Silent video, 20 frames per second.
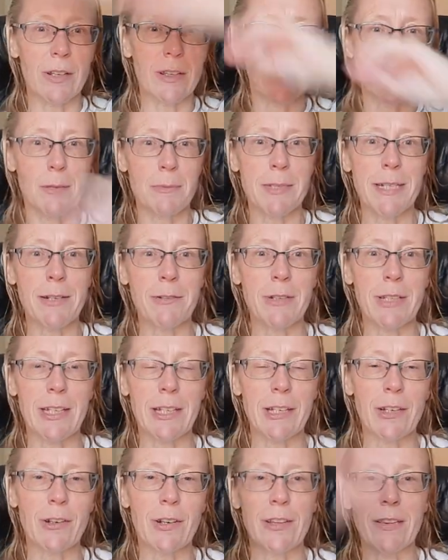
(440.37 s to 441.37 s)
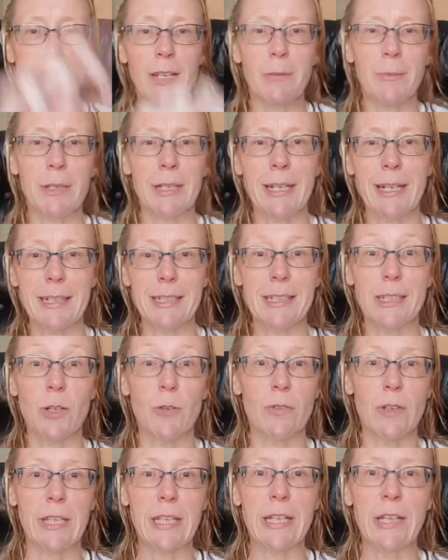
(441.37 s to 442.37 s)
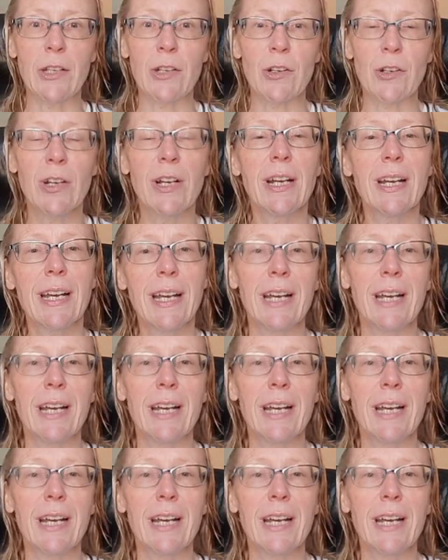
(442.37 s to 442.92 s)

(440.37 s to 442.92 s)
and then I'm down here, and then I'm connected over here.